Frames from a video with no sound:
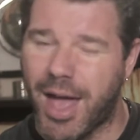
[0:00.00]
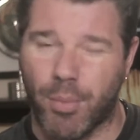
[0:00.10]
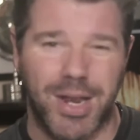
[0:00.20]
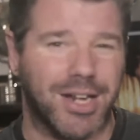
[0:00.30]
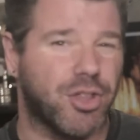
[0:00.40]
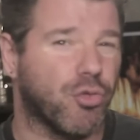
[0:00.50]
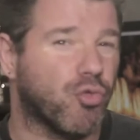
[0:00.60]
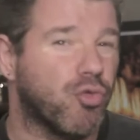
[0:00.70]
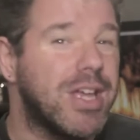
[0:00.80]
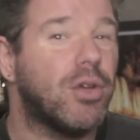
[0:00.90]
and we're going to get to the
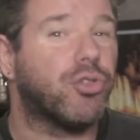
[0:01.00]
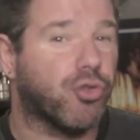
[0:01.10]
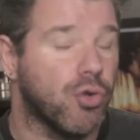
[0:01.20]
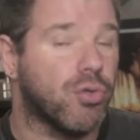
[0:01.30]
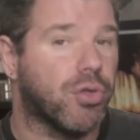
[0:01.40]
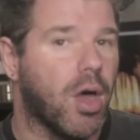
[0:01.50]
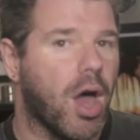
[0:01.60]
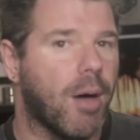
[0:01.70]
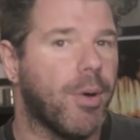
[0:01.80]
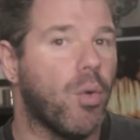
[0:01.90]
real truth
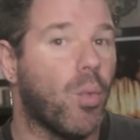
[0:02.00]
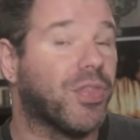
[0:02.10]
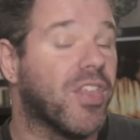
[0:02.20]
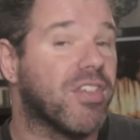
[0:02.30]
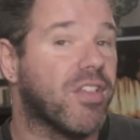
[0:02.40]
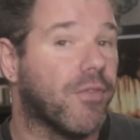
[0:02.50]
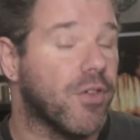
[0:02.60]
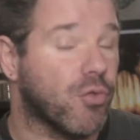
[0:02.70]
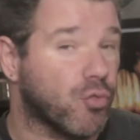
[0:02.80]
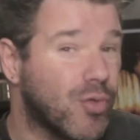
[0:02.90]
about what this stuff
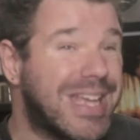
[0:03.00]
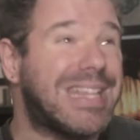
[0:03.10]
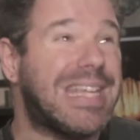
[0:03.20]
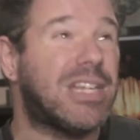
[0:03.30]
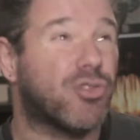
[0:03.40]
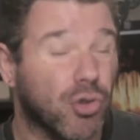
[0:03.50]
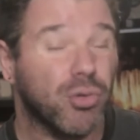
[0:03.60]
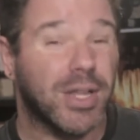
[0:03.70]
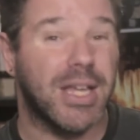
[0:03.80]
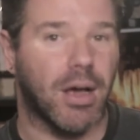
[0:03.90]
is really,
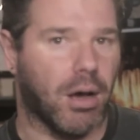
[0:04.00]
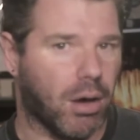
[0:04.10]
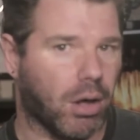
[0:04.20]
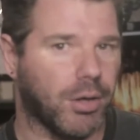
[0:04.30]
truly all